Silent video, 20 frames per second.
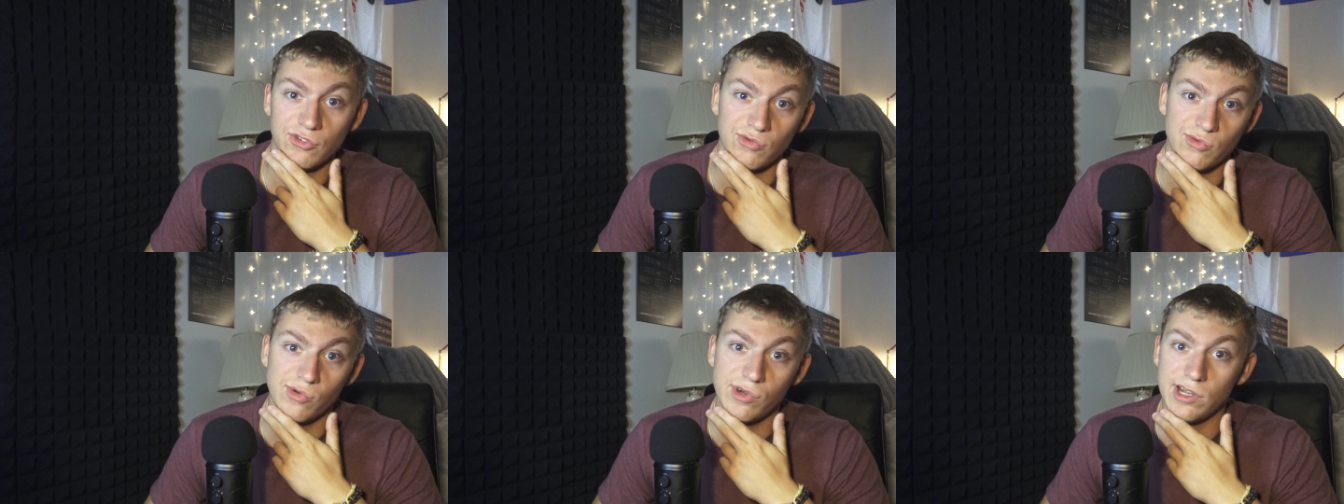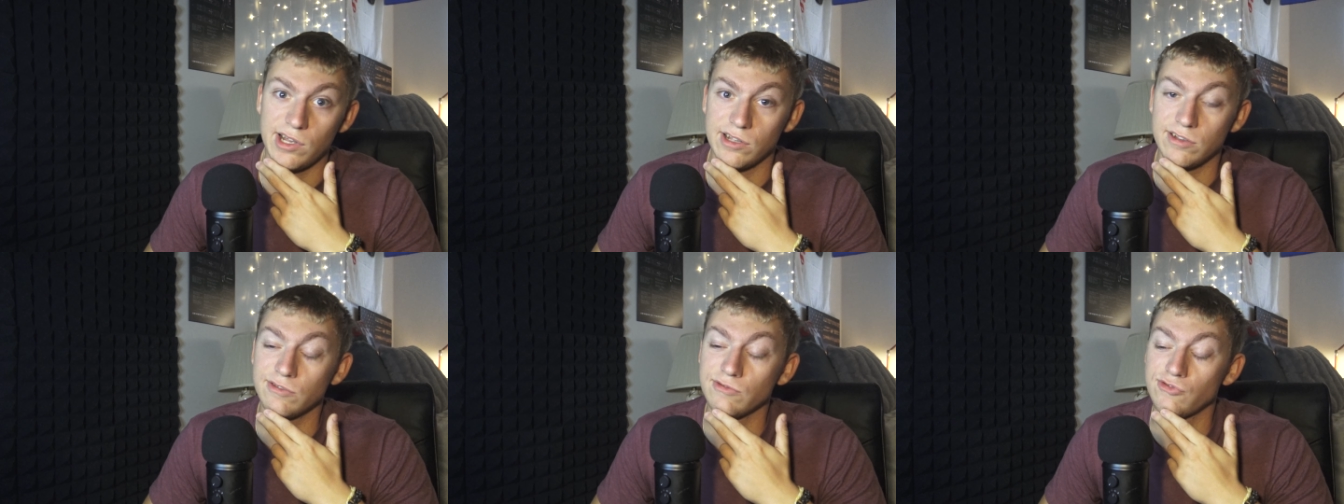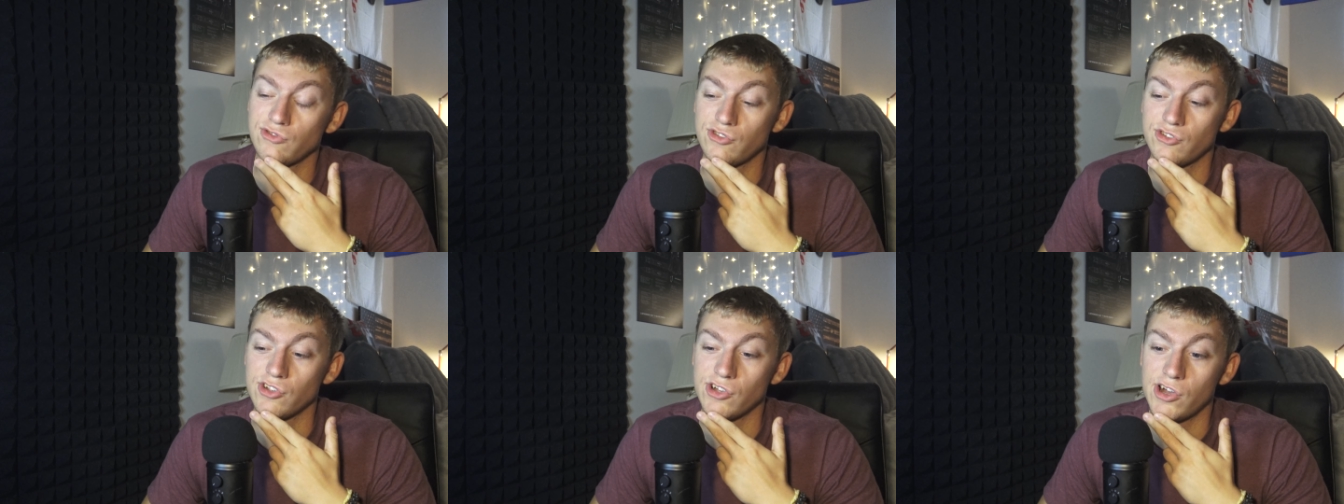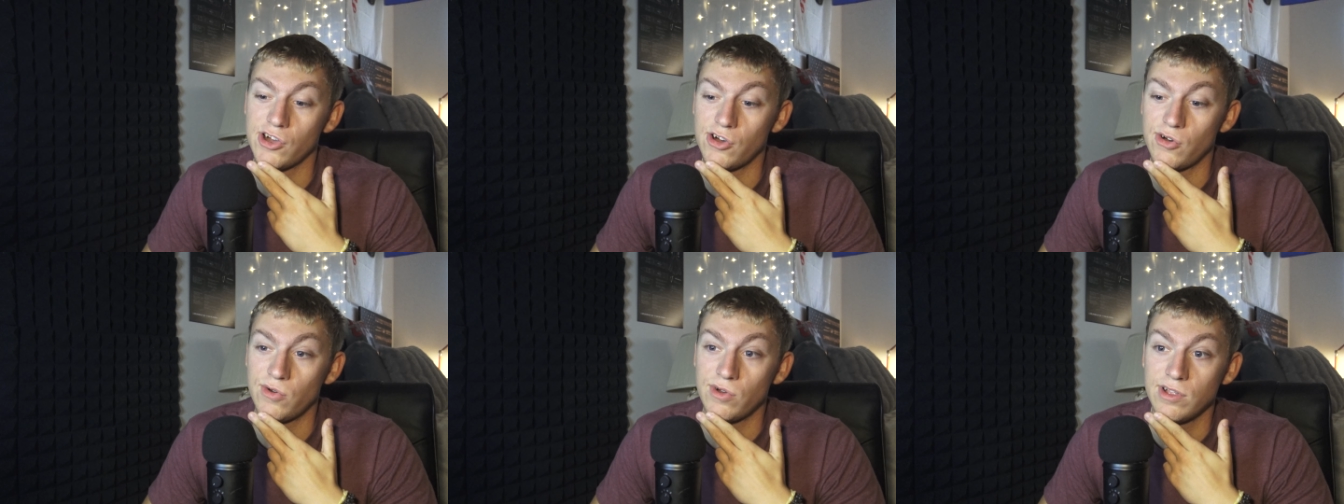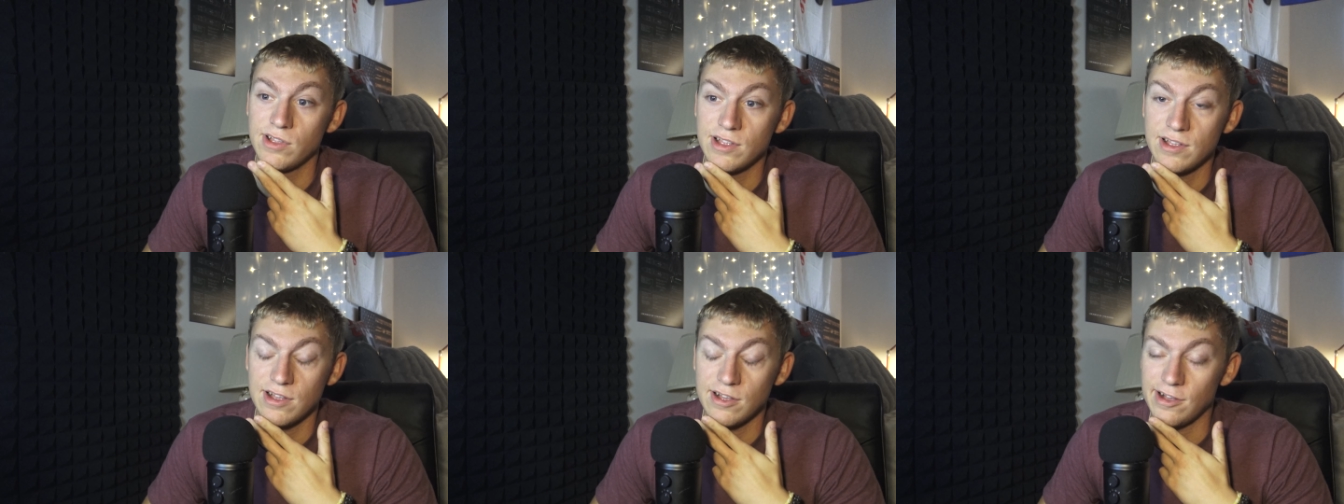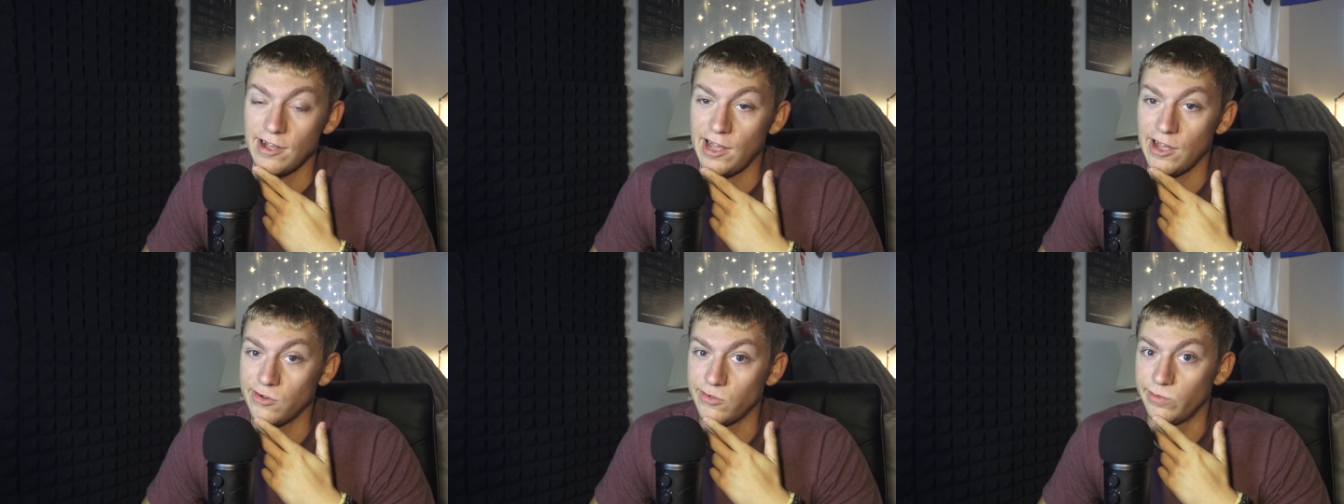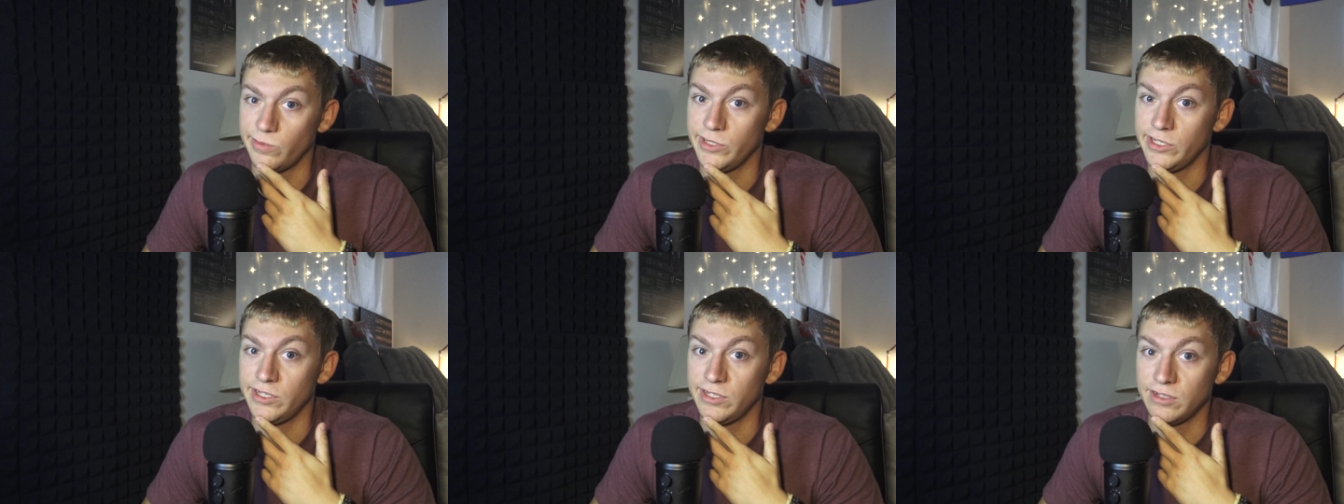as well. So I will
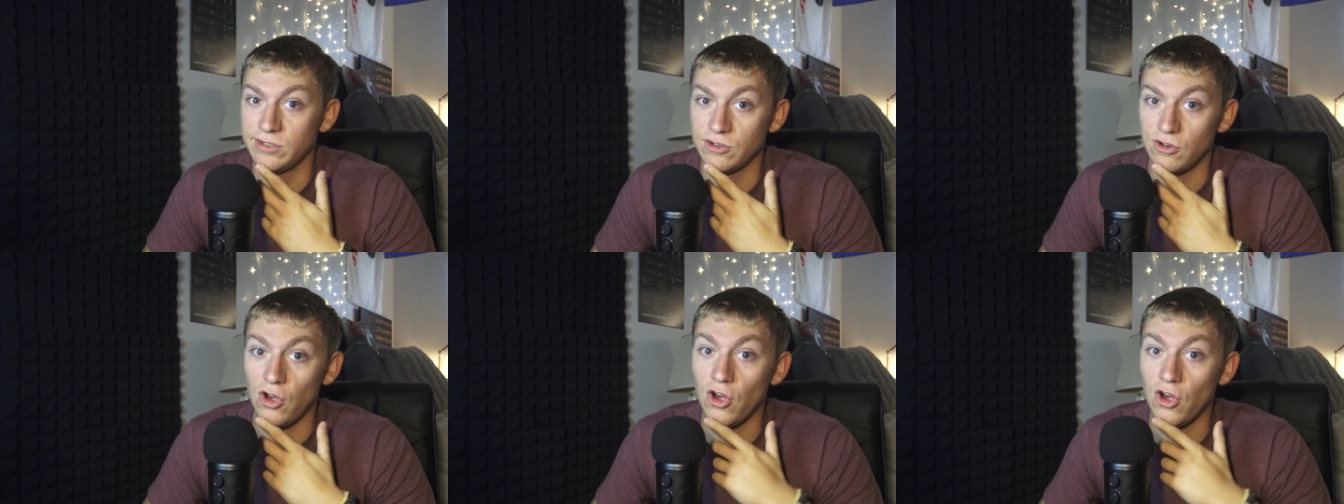be,